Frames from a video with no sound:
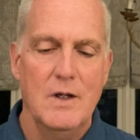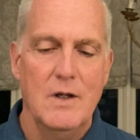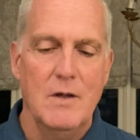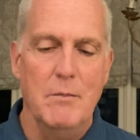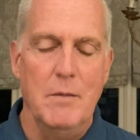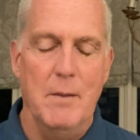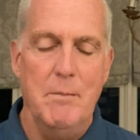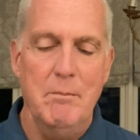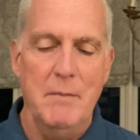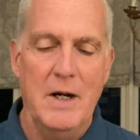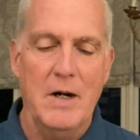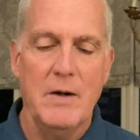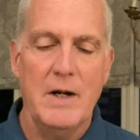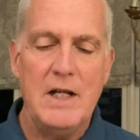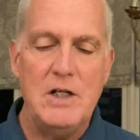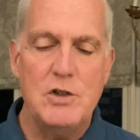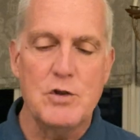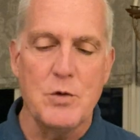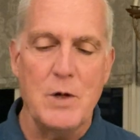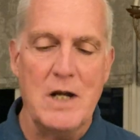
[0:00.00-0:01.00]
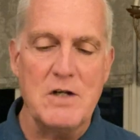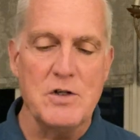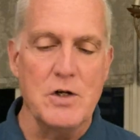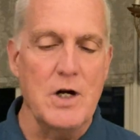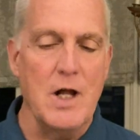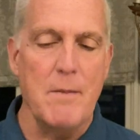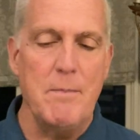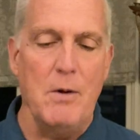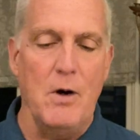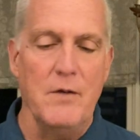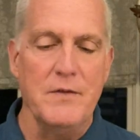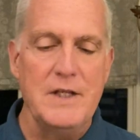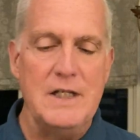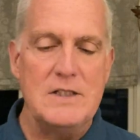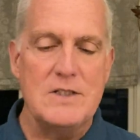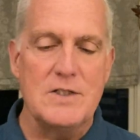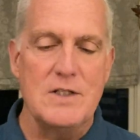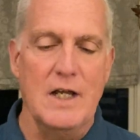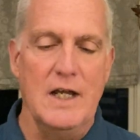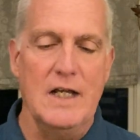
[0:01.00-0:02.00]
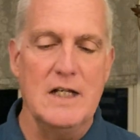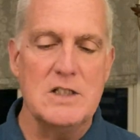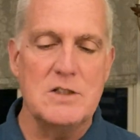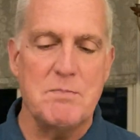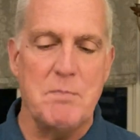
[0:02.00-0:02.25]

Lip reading: But Mary treasured up all these things,